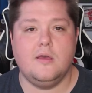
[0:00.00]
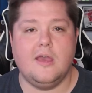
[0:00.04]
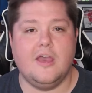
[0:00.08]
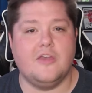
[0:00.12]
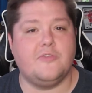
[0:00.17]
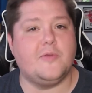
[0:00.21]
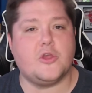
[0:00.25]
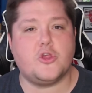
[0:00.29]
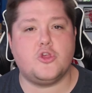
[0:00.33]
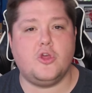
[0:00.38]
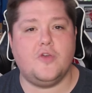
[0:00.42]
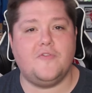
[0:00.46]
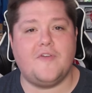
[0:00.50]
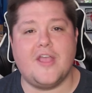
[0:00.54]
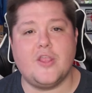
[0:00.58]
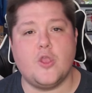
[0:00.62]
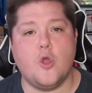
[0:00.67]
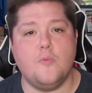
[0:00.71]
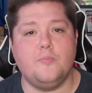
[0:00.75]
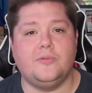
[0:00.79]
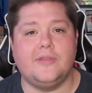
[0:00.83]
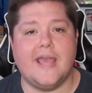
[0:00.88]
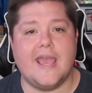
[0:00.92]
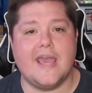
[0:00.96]
especially if I
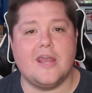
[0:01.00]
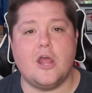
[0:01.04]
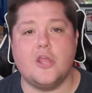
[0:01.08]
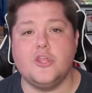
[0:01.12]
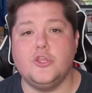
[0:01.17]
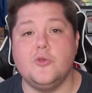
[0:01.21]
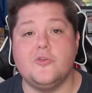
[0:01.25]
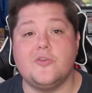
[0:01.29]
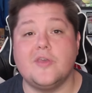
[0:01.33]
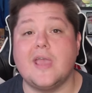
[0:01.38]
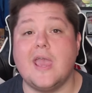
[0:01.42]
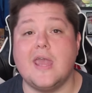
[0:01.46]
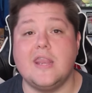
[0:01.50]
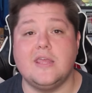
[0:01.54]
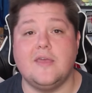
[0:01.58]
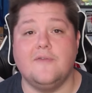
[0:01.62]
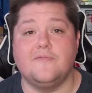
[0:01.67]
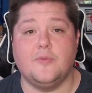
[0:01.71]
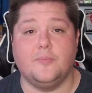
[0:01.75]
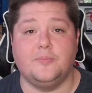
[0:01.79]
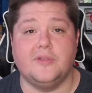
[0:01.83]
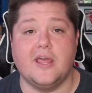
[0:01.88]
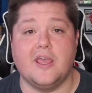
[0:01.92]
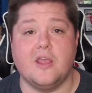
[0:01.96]
don't plan on using any of the
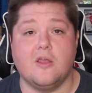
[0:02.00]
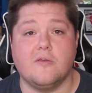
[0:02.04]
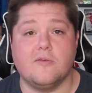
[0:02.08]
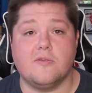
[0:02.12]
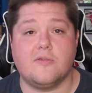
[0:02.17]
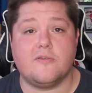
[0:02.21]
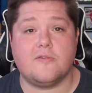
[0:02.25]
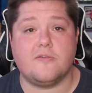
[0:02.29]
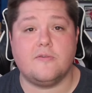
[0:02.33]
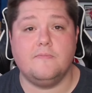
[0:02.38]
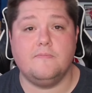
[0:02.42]
players.